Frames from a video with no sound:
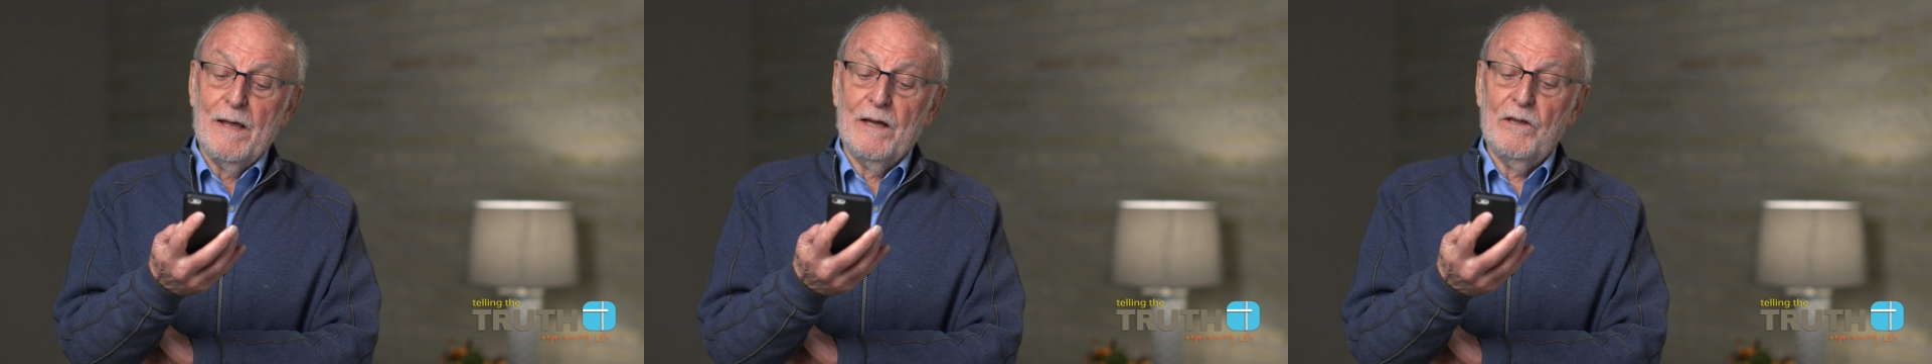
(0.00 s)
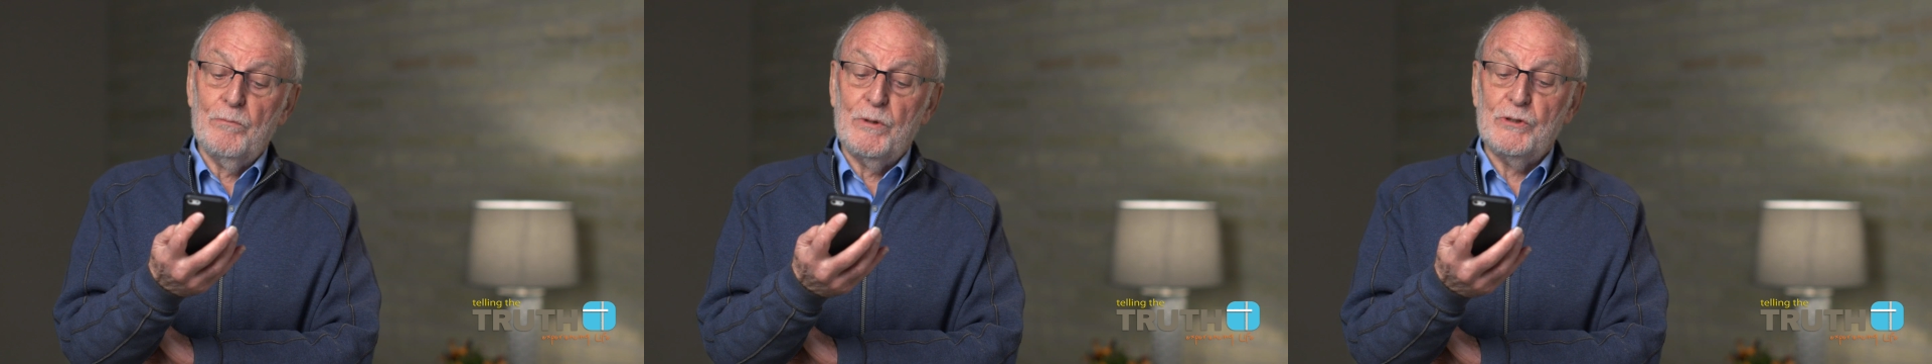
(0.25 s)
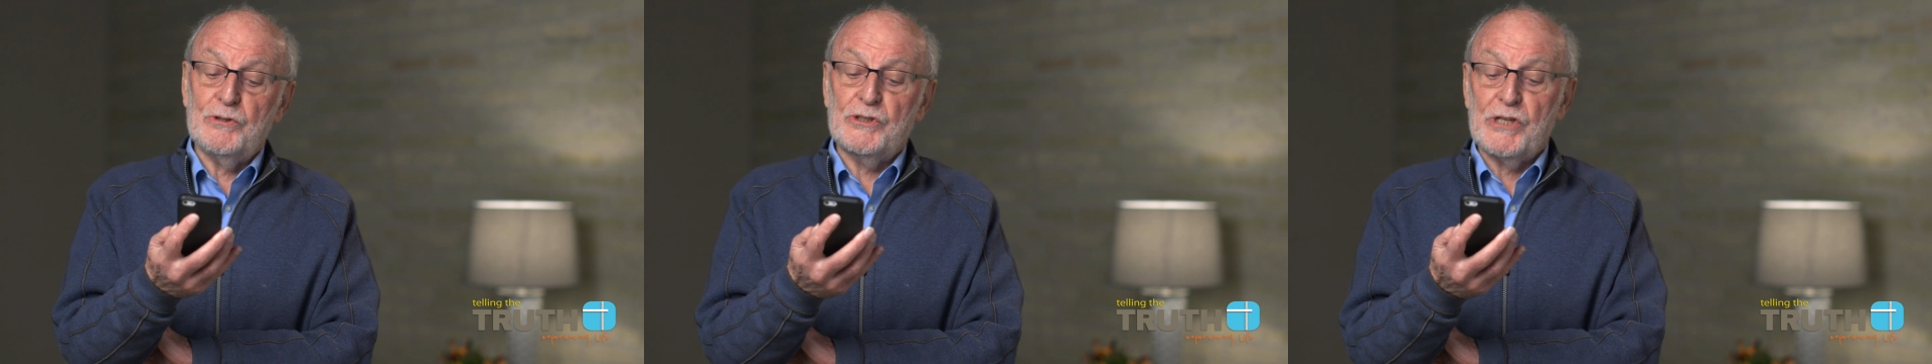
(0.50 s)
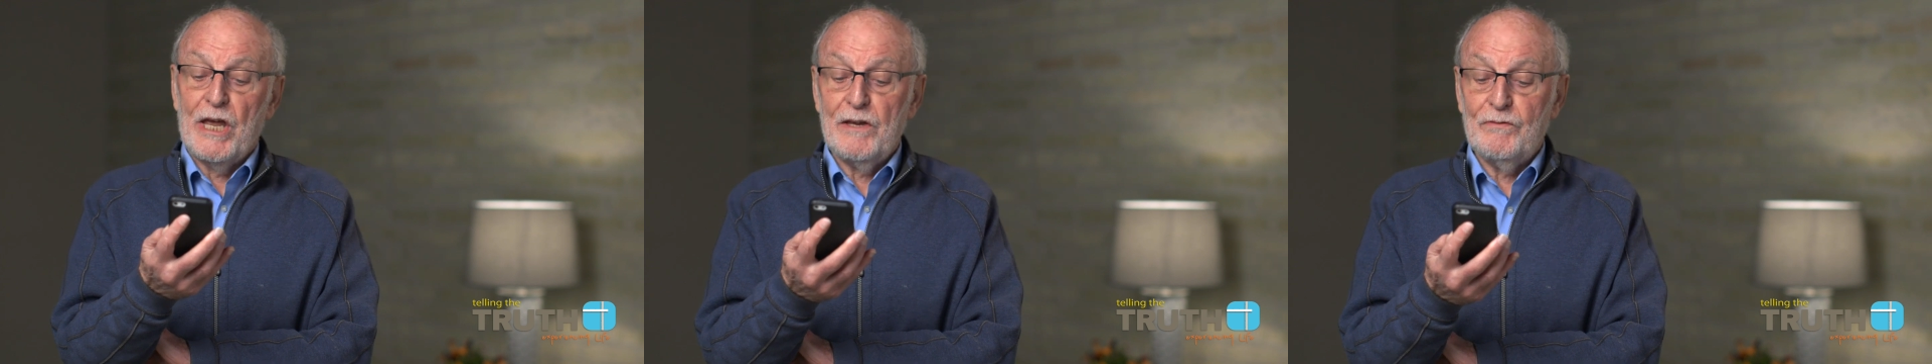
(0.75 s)
I have been
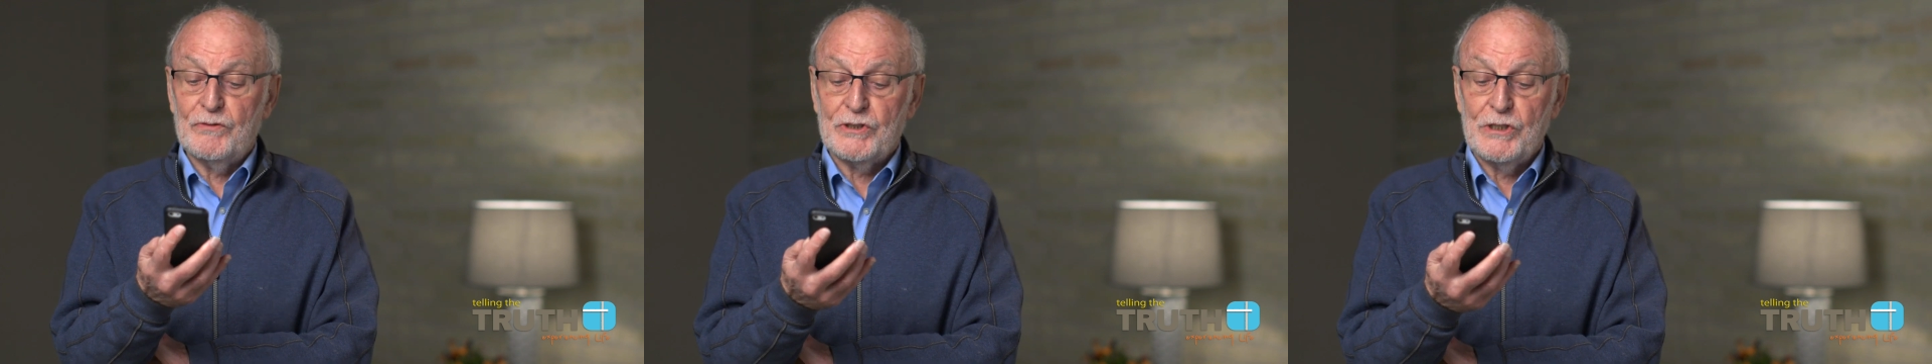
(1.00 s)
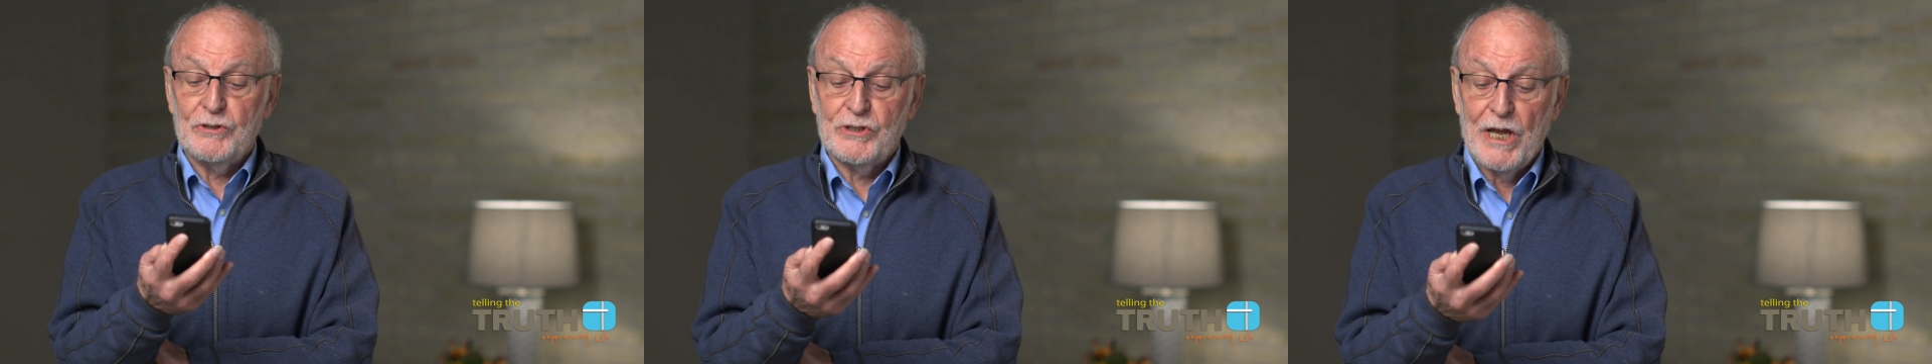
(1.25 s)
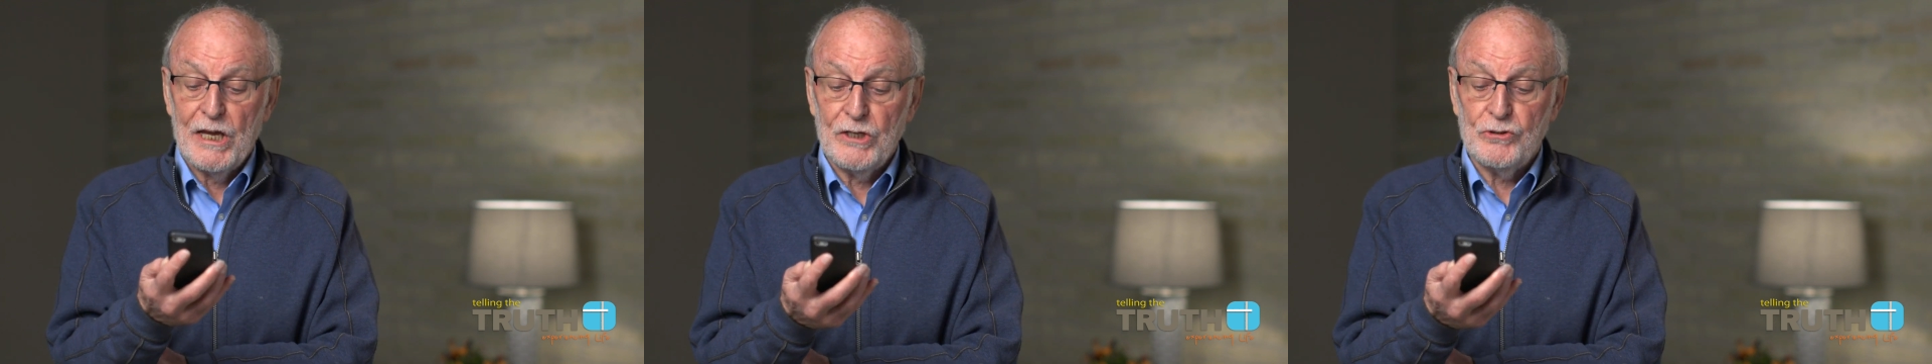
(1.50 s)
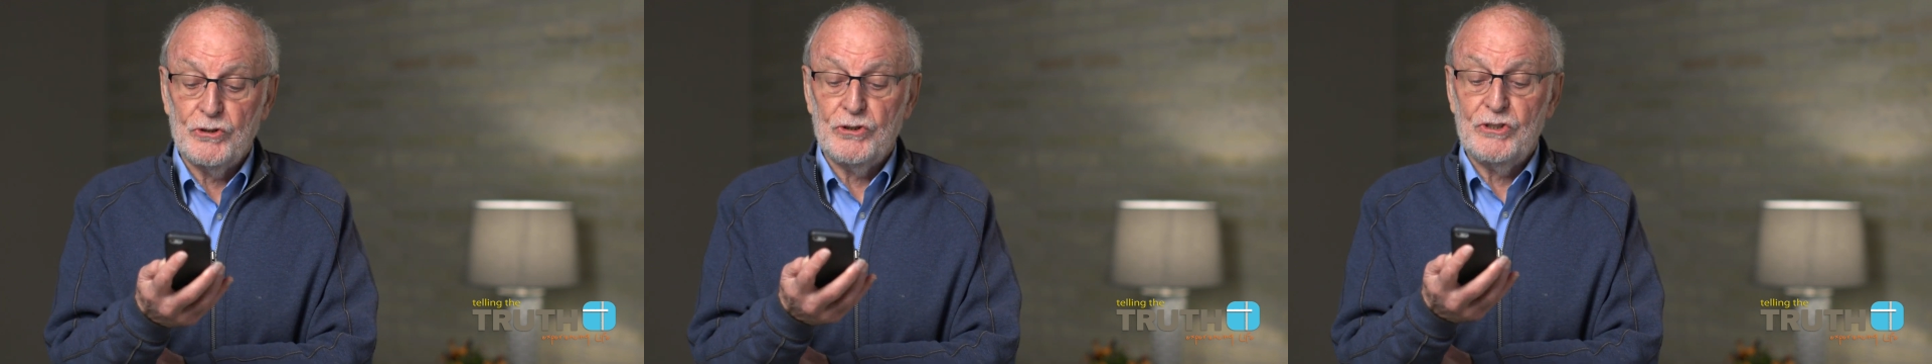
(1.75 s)
saved since
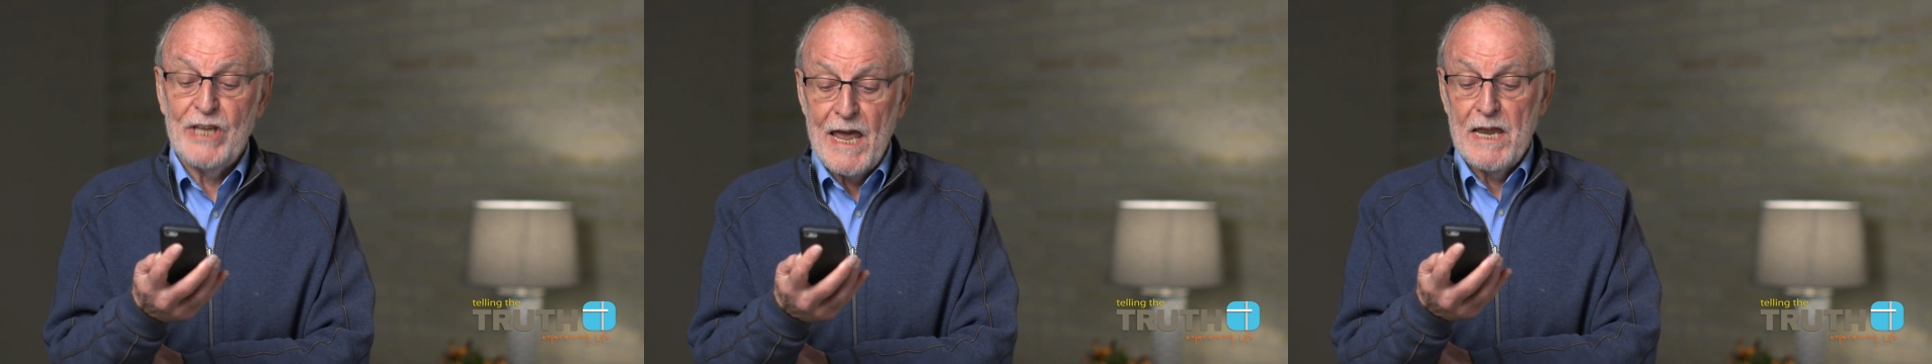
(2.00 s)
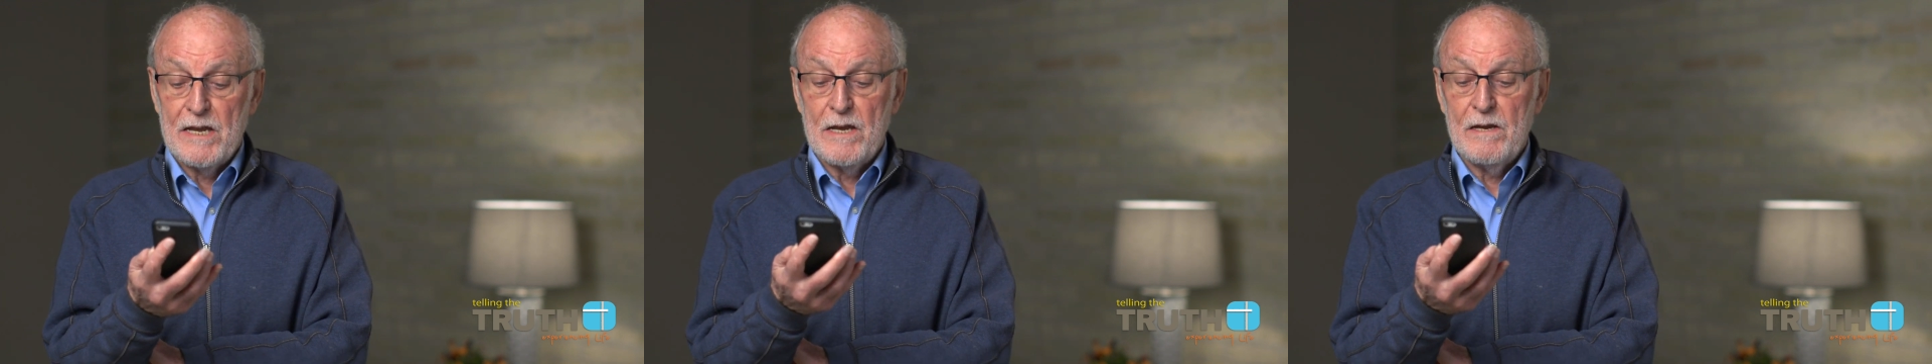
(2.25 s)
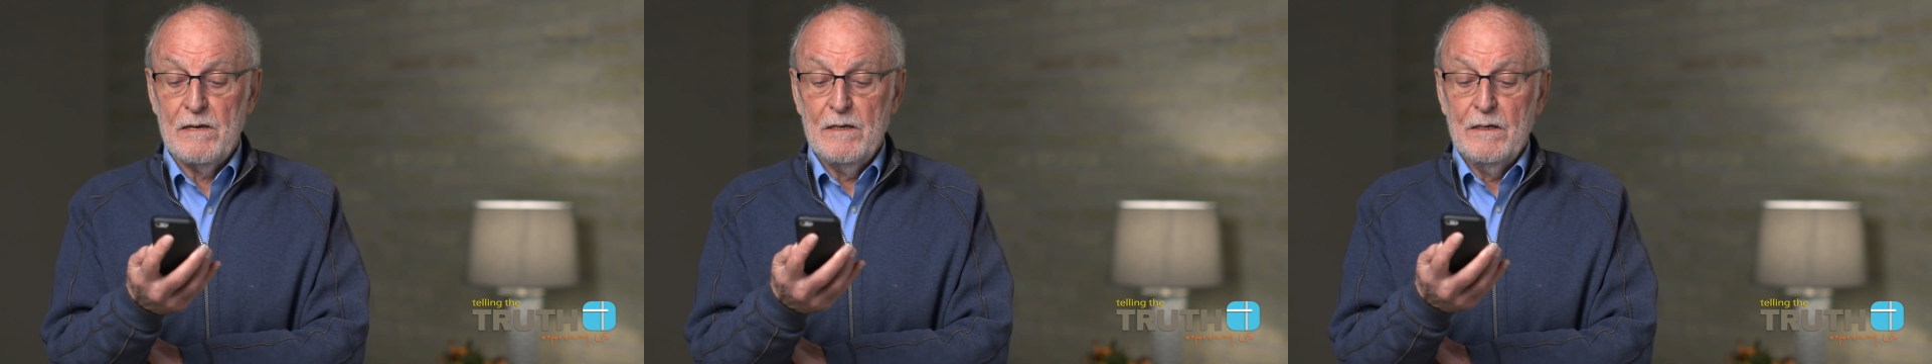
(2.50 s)
age 10,